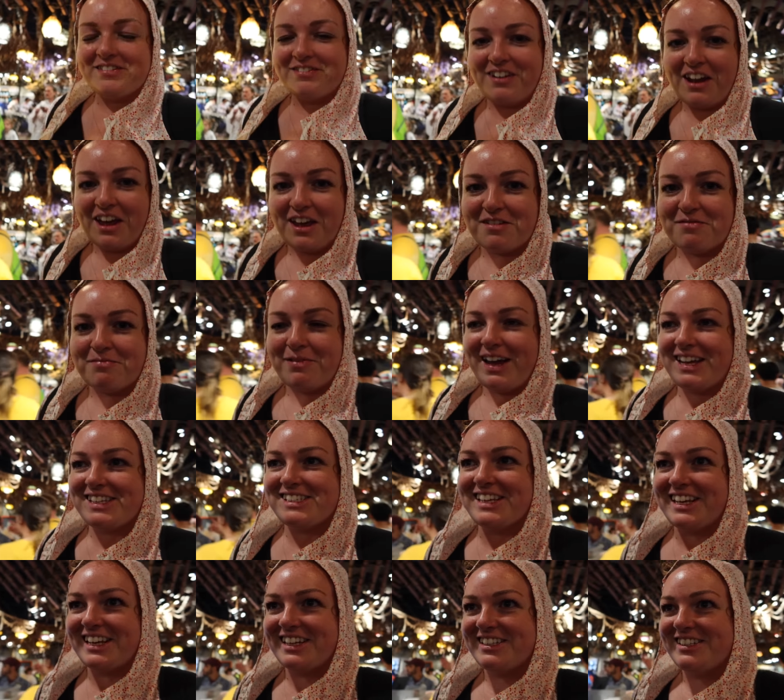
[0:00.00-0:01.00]
Flight of
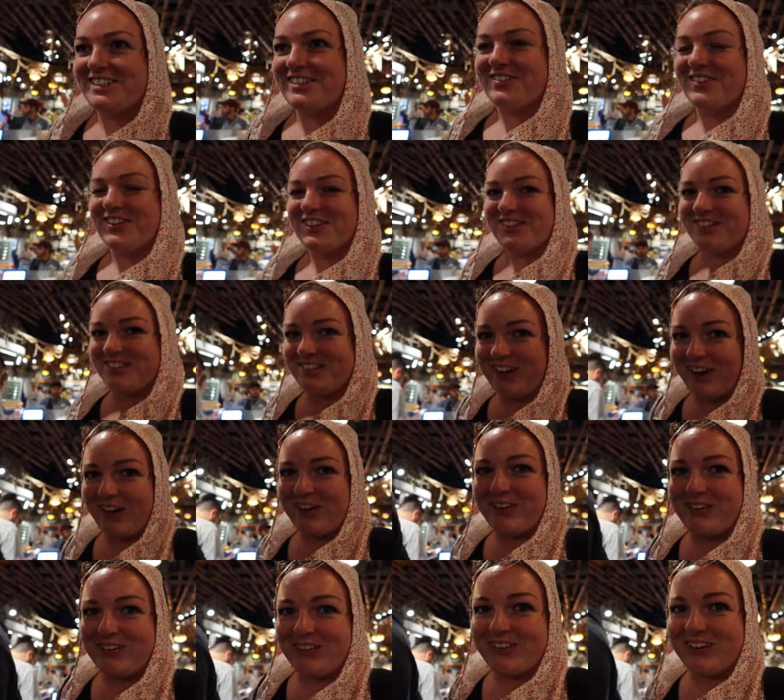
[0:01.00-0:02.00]
Passage was
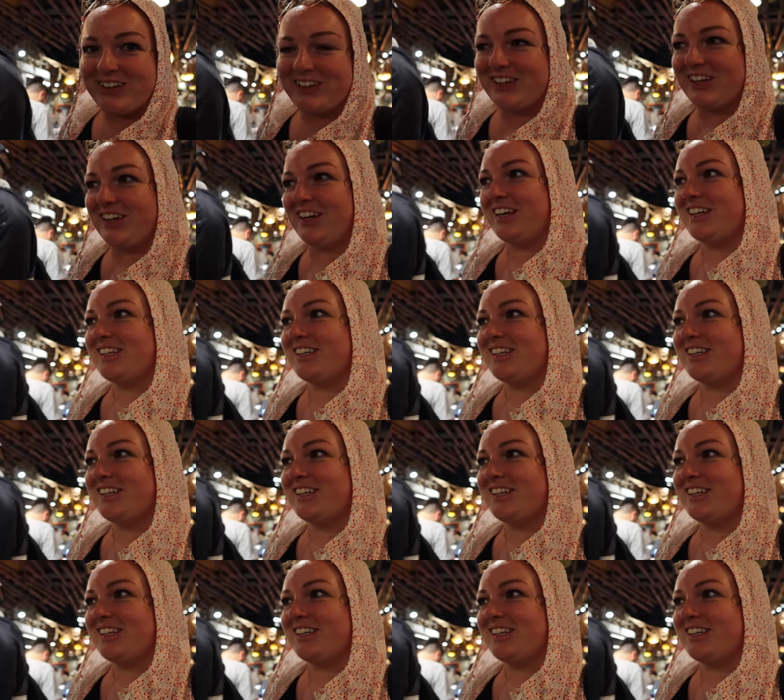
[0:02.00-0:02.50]
so good.